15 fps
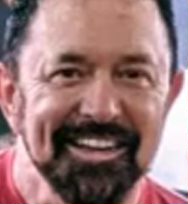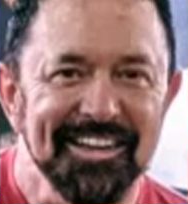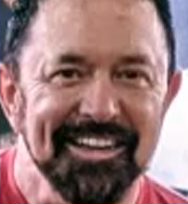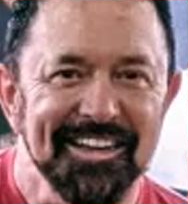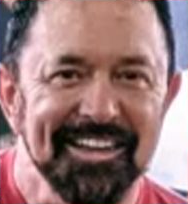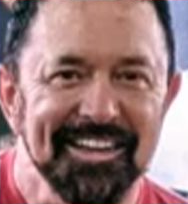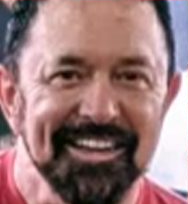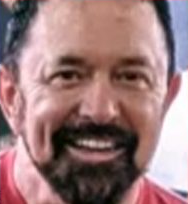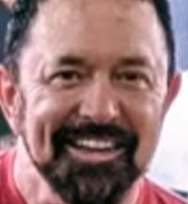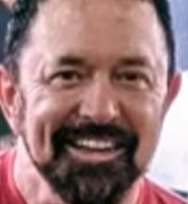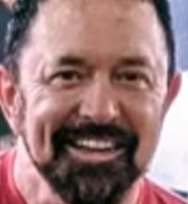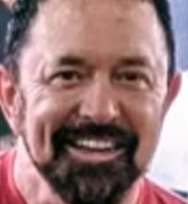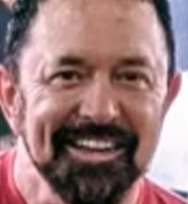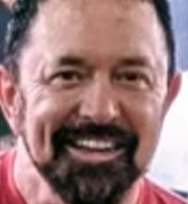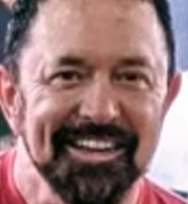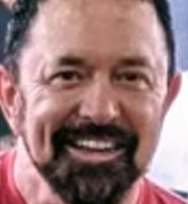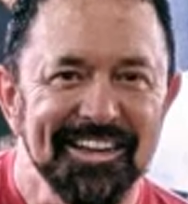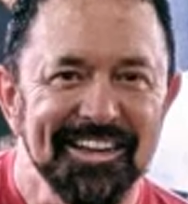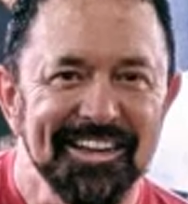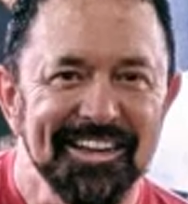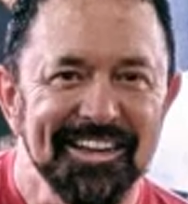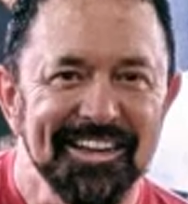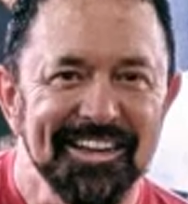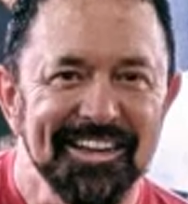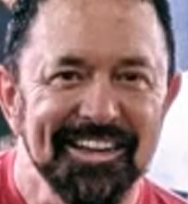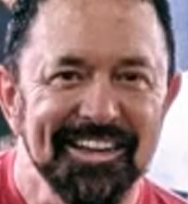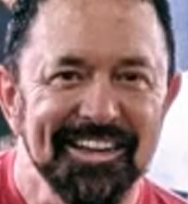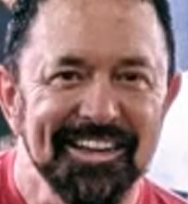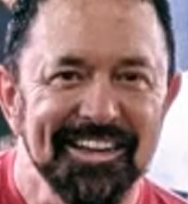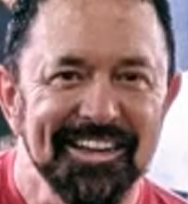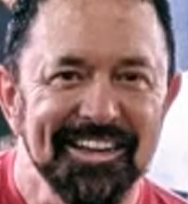[no speech]